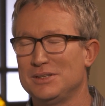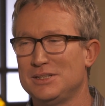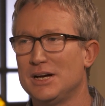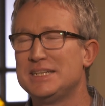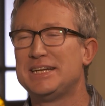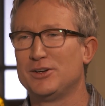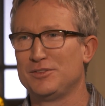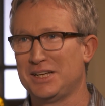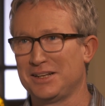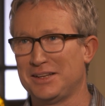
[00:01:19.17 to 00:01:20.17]
the idea of
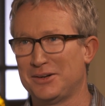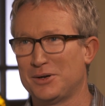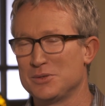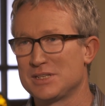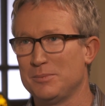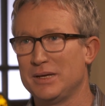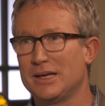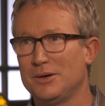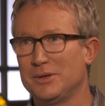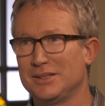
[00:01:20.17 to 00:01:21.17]
getting there always kept me
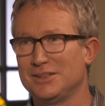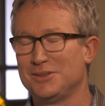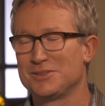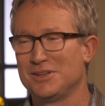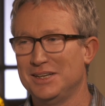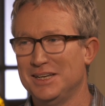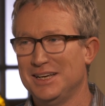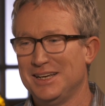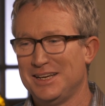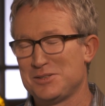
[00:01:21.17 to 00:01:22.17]
going, you know, and so
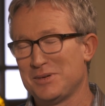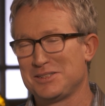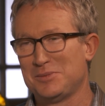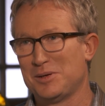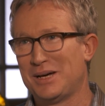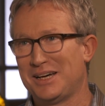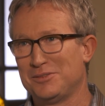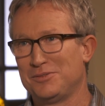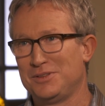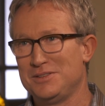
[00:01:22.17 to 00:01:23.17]
it's amazing to be a part
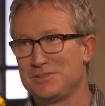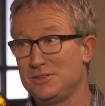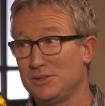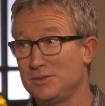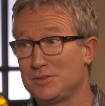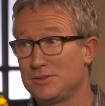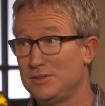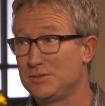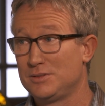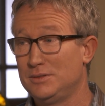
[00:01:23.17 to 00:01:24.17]
of these, you know, these
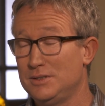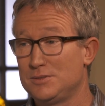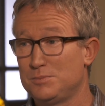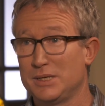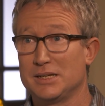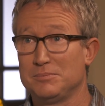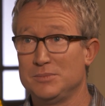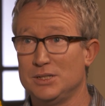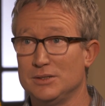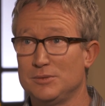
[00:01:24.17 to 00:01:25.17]
these these bigger,
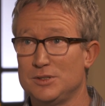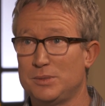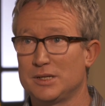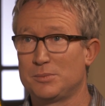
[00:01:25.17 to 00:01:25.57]
you know, these bigger